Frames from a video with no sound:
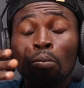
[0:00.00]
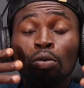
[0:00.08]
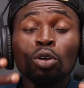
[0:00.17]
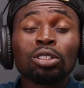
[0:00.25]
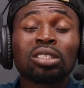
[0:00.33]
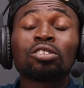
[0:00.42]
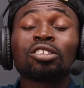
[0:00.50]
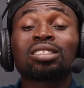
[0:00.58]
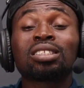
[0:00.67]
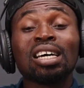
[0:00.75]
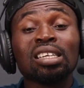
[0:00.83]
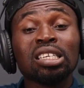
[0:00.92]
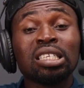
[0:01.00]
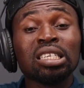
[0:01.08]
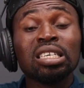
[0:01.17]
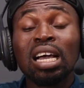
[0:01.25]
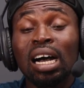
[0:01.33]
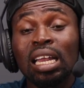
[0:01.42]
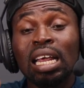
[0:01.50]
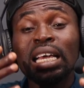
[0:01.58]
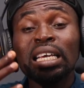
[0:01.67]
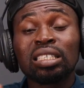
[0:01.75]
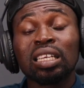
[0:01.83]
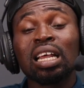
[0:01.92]
both Christianity and
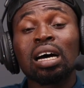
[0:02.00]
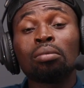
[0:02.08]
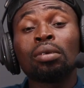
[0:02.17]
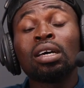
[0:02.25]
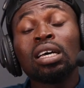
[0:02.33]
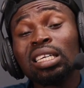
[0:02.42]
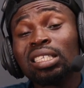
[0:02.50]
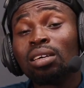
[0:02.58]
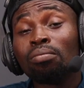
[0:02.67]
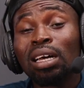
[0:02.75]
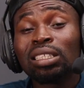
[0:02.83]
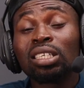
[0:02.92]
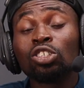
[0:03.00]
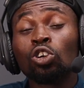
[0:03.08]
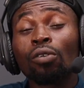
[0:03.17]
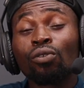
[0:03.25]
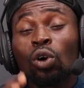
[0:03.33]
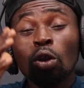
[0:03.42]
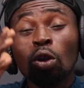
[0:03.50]
Islam is the message of